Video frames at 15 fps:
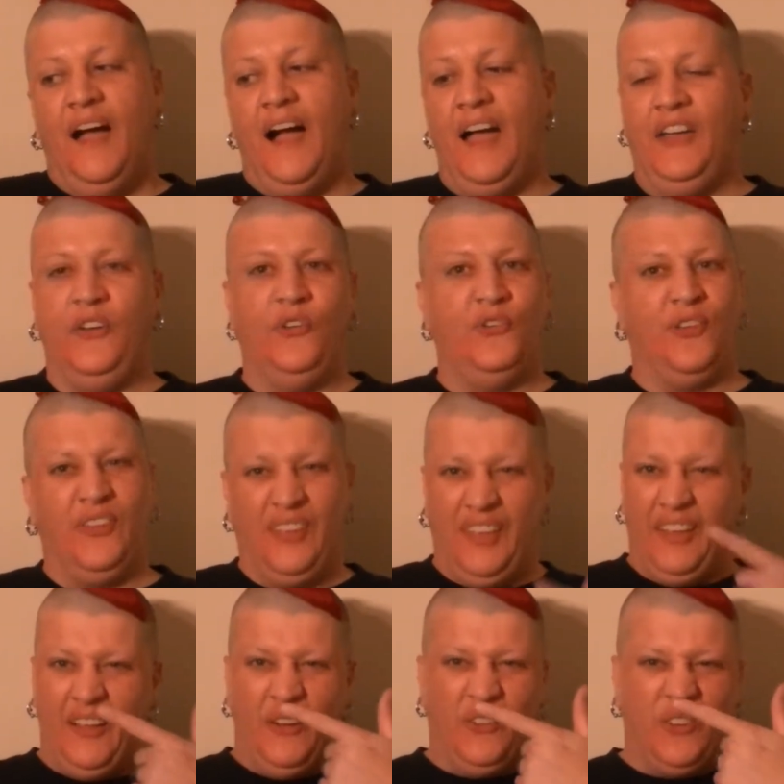I used to,
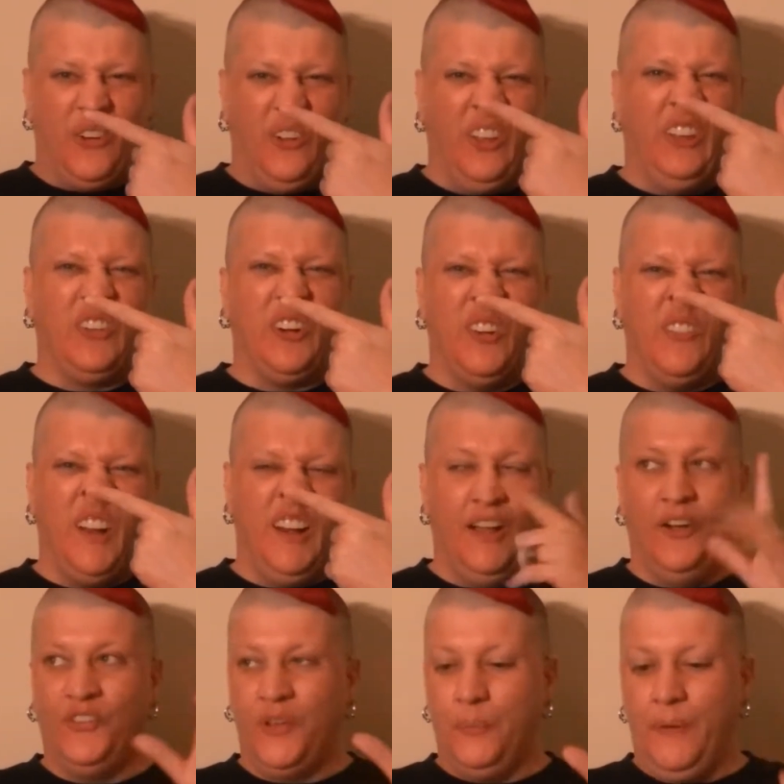totally turn my
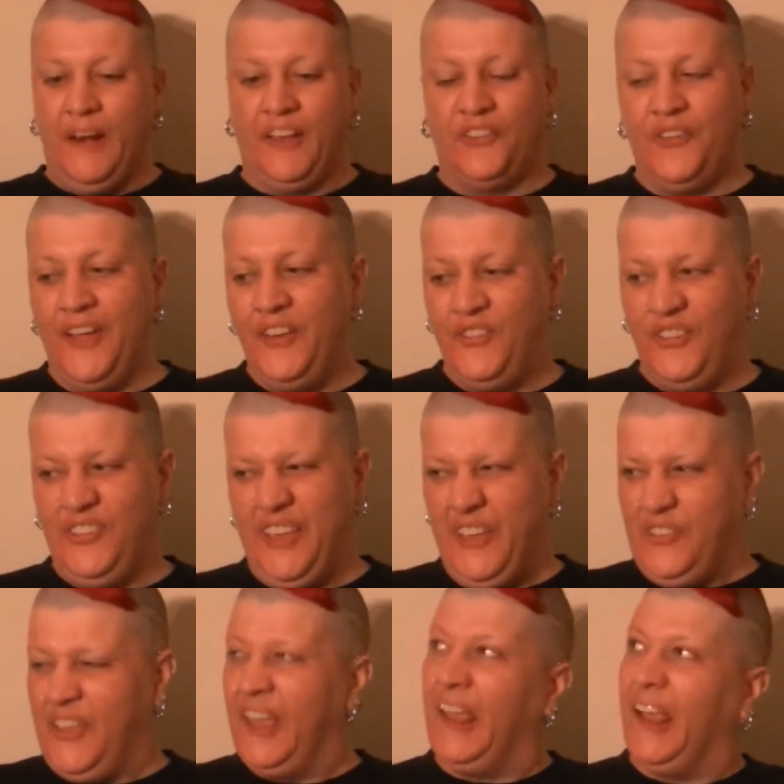nose up at extensions. I
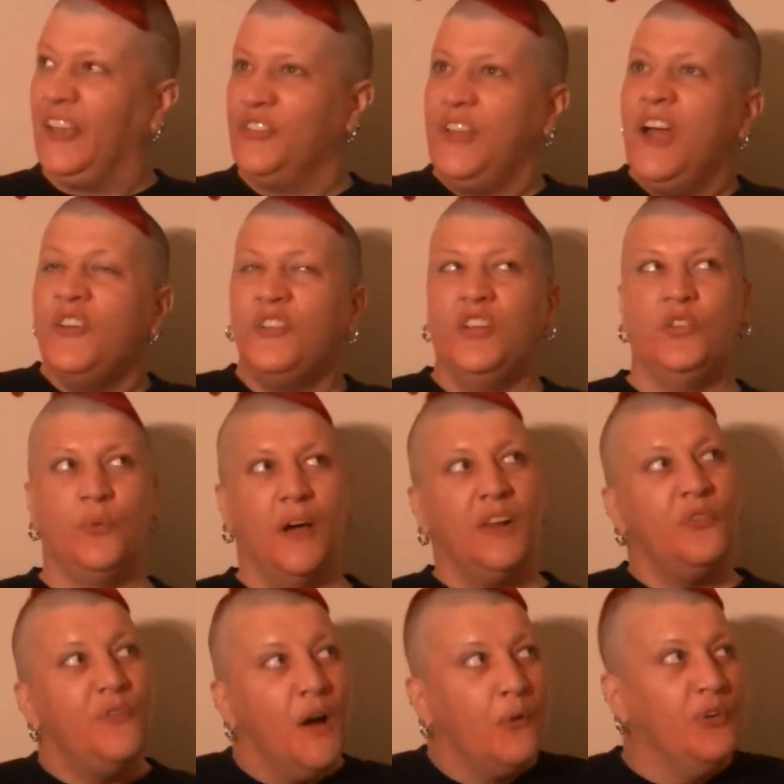was like, extensions? Why
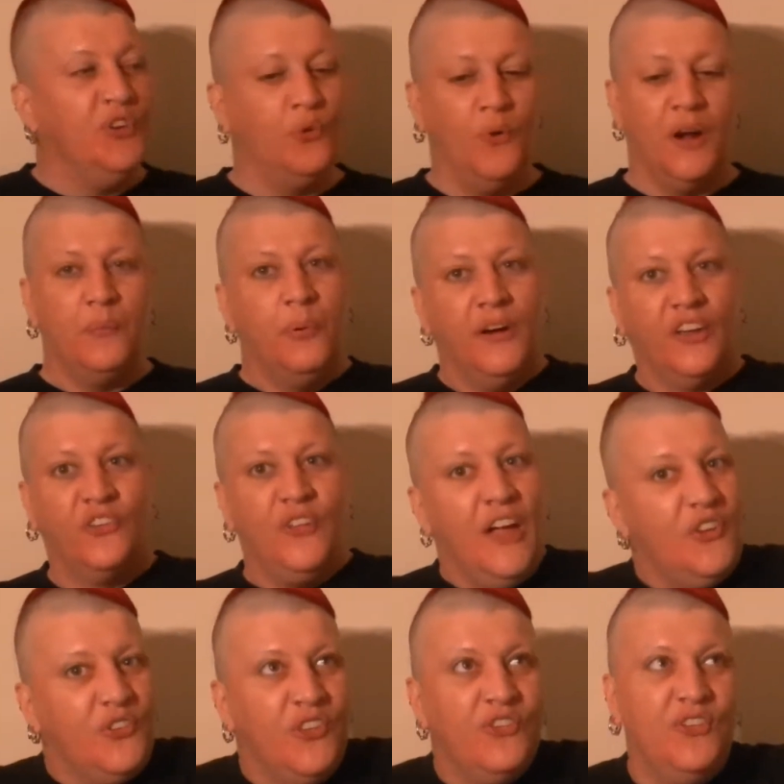the fuck would you want to put
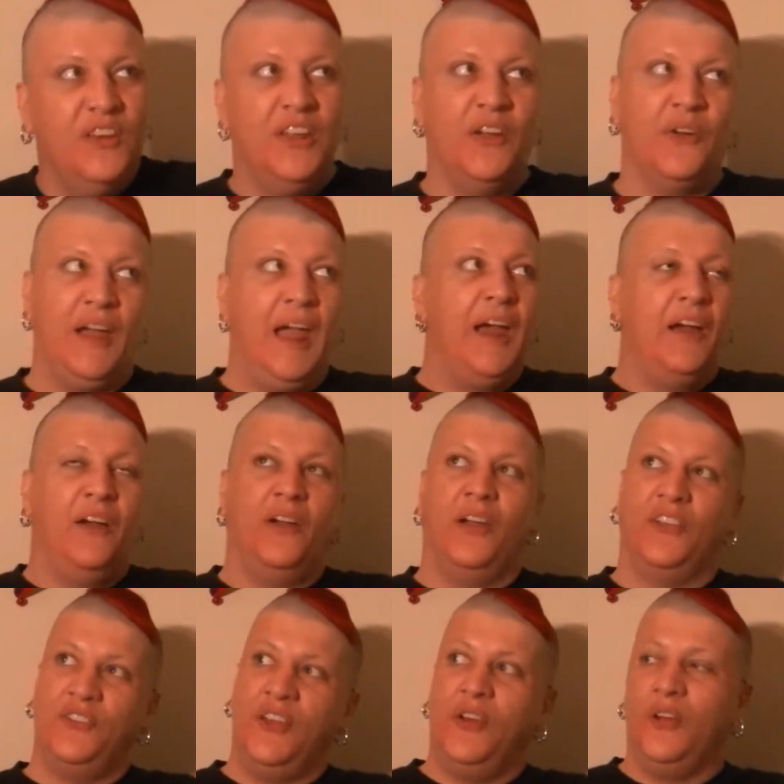extensions into your hair,
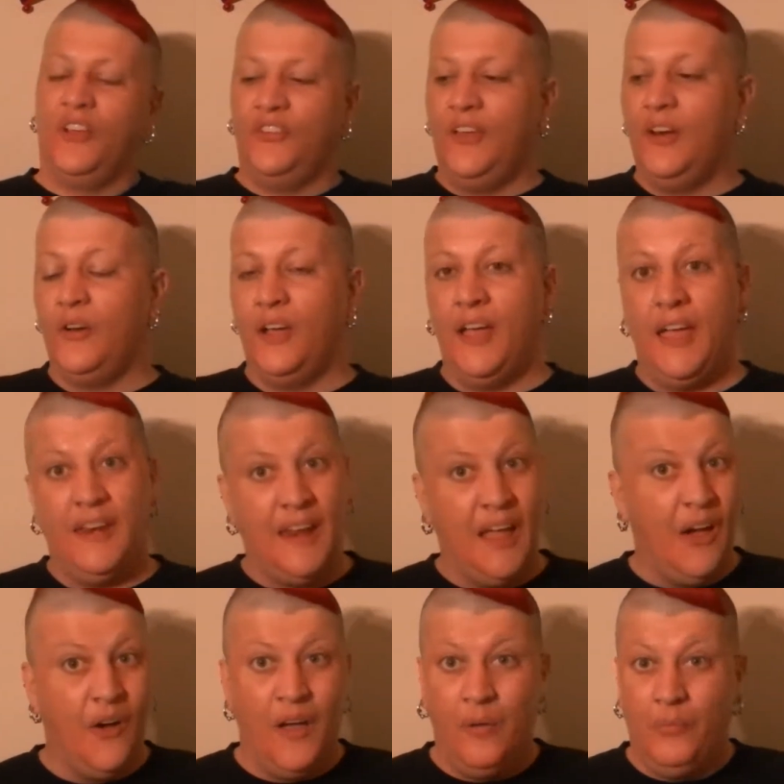etc., etc.? And
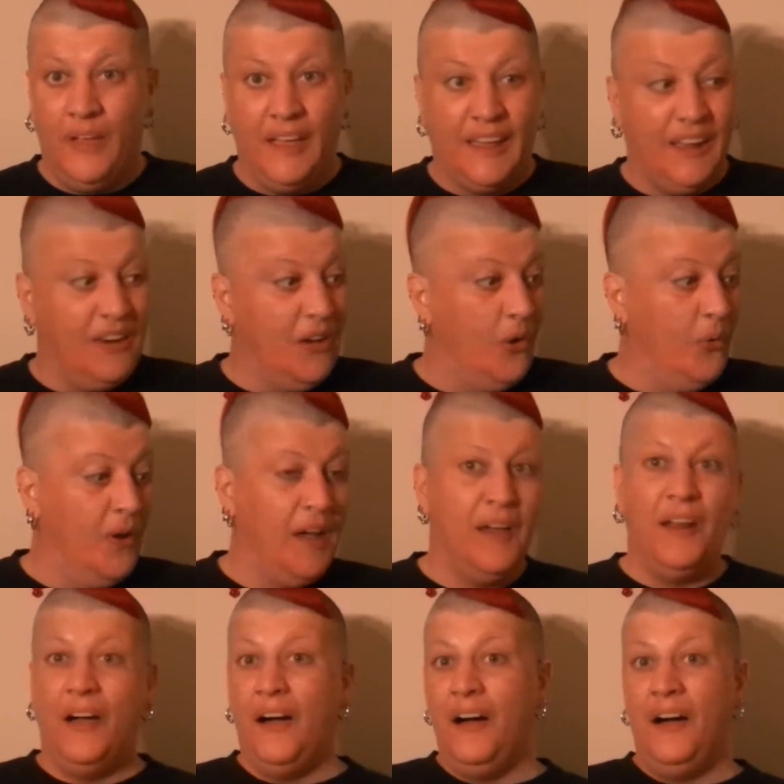now I'm like, you know
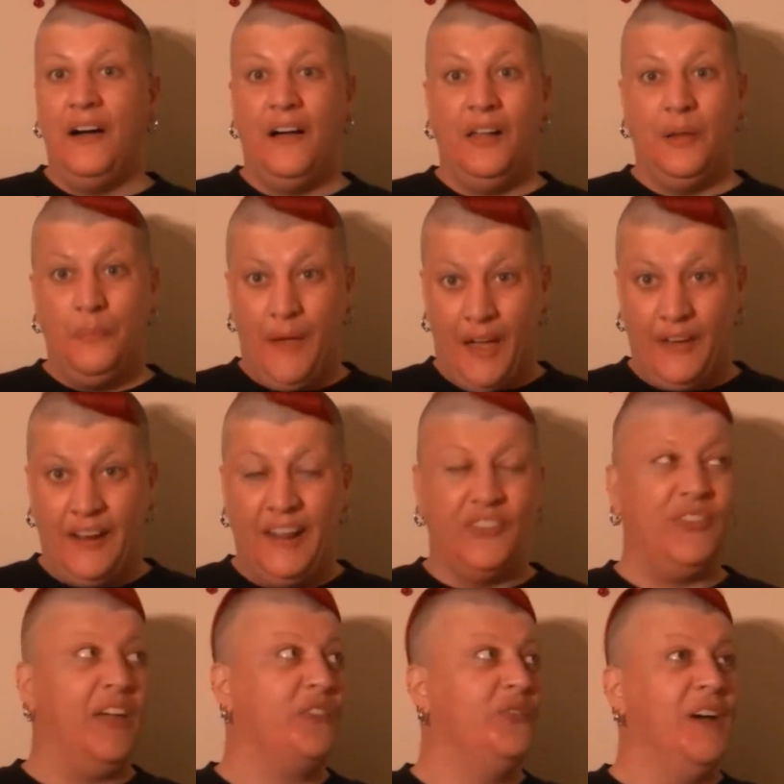what? All about it. It's
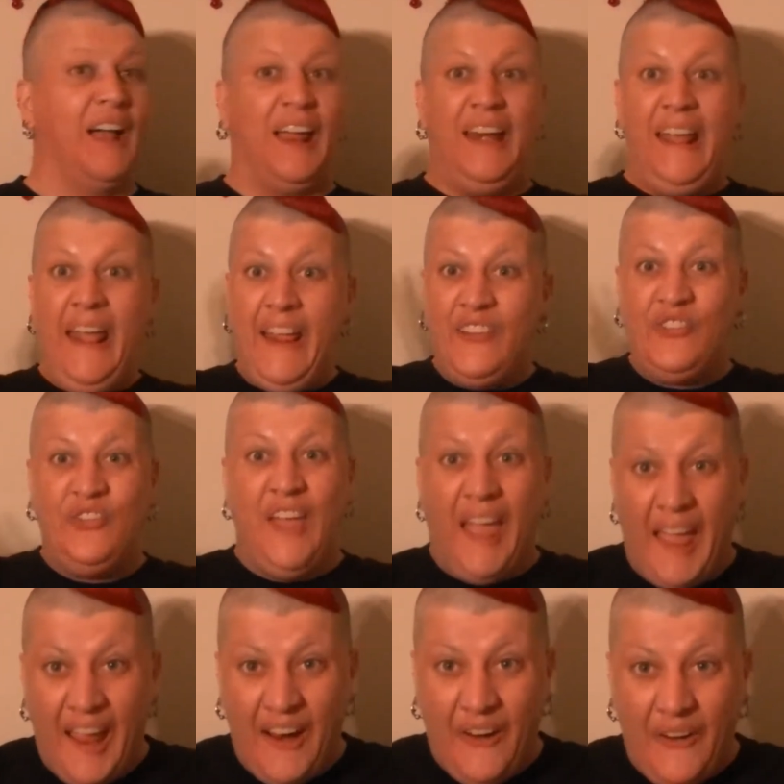like fucking Insta
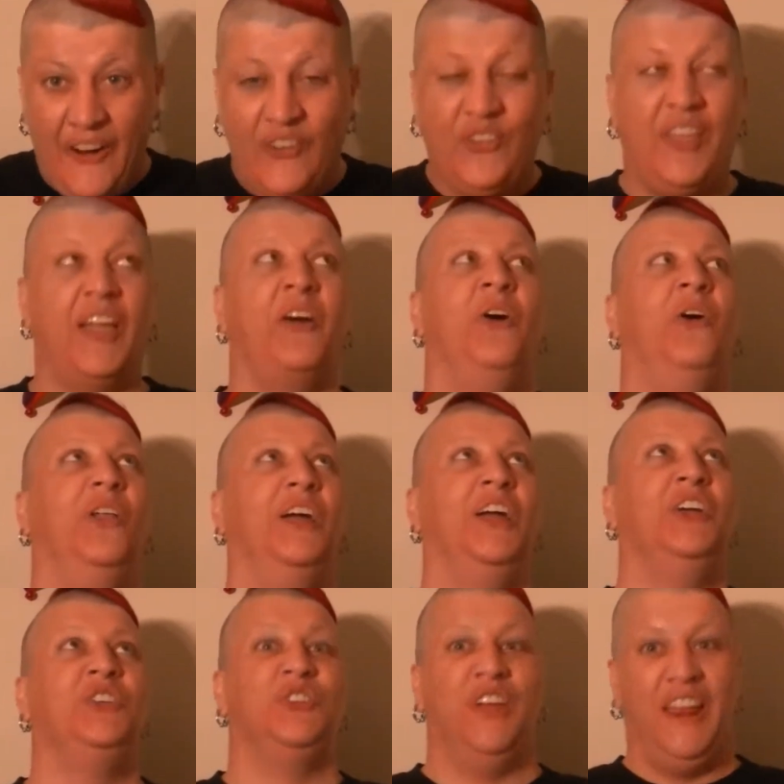hair. It's like,
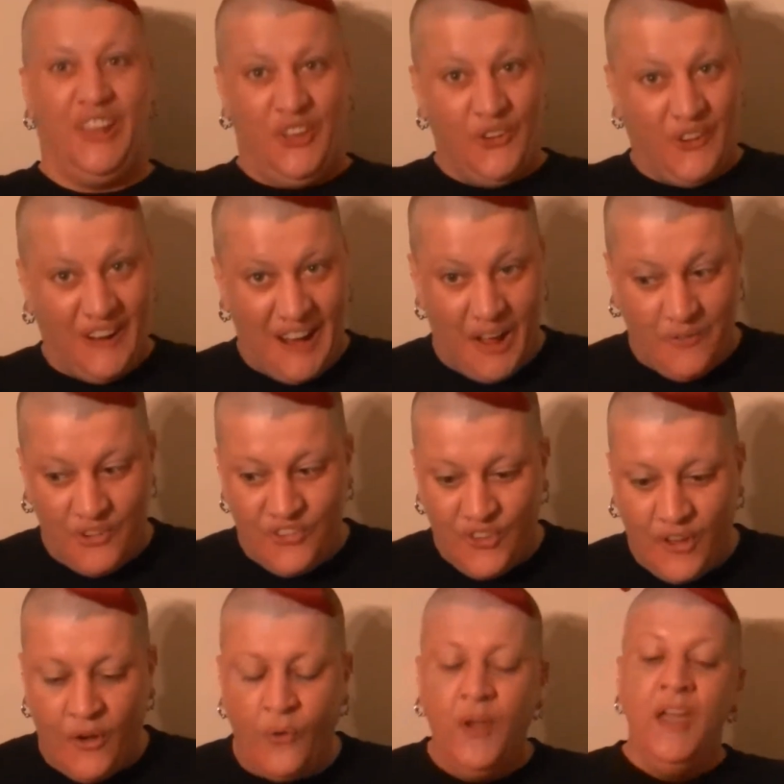holy shit, you could have it
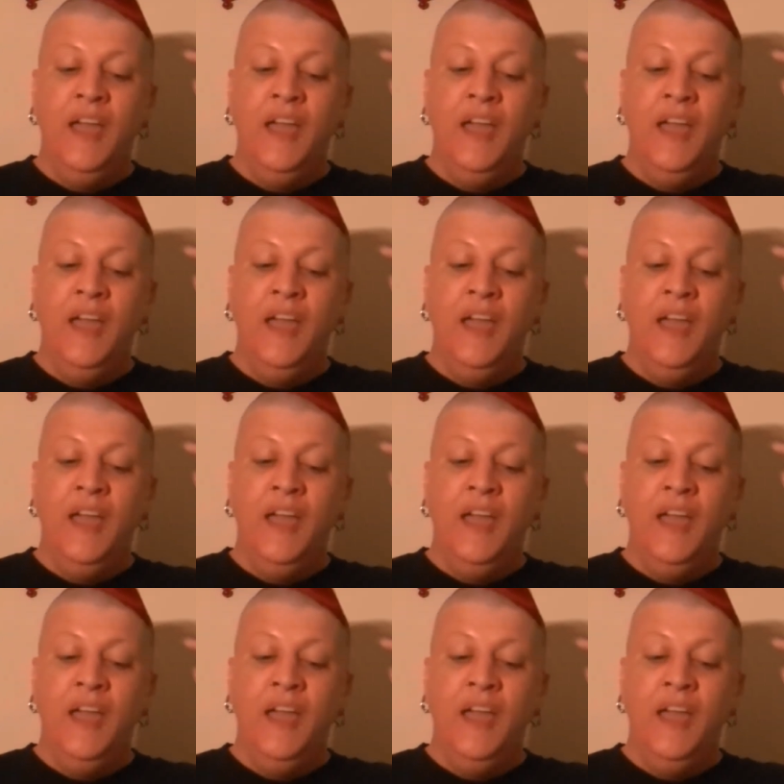too.